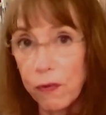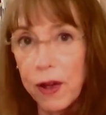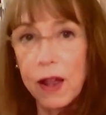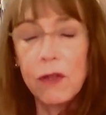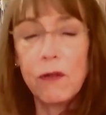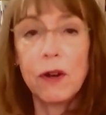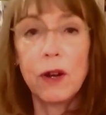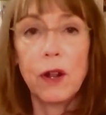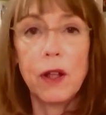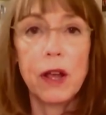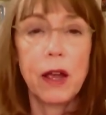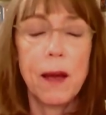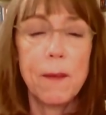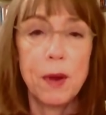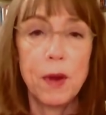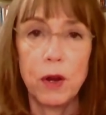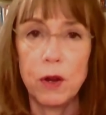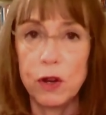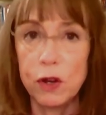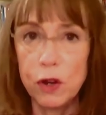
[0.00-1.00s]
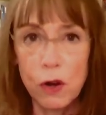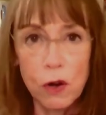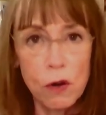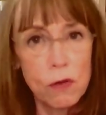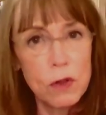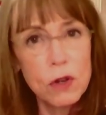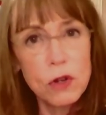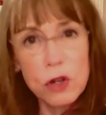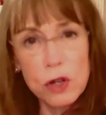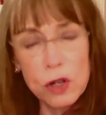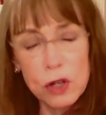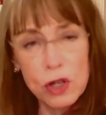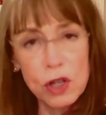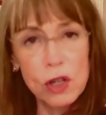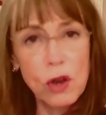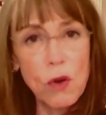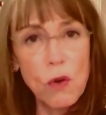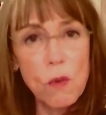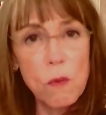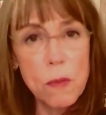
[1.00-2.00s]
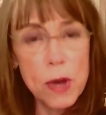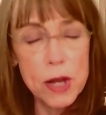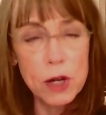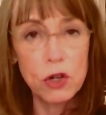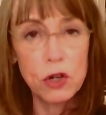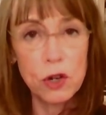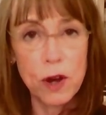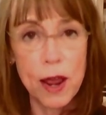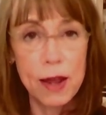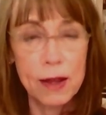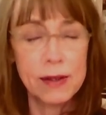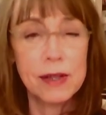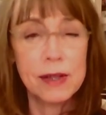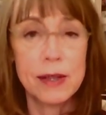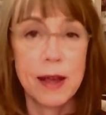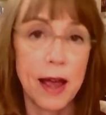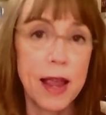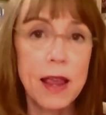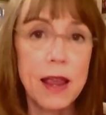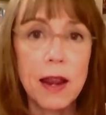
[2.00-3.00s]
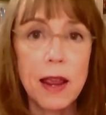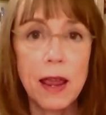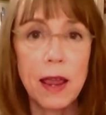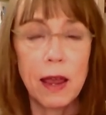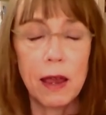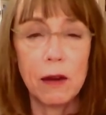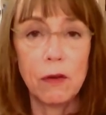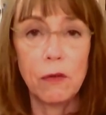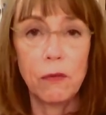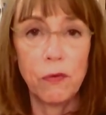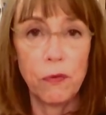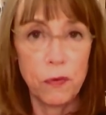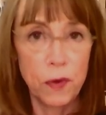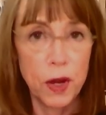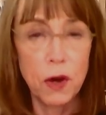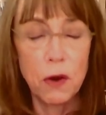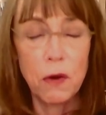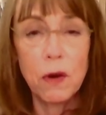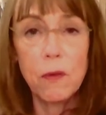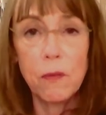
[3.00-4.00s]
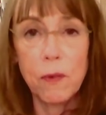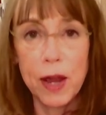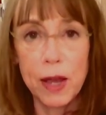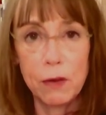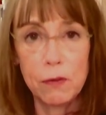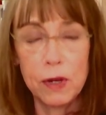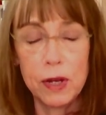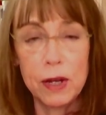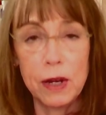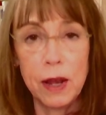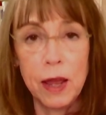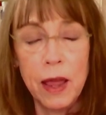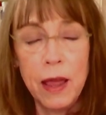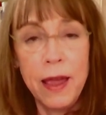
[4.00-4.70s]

father-in-law i mean you know there's just so much anxiety and fear around it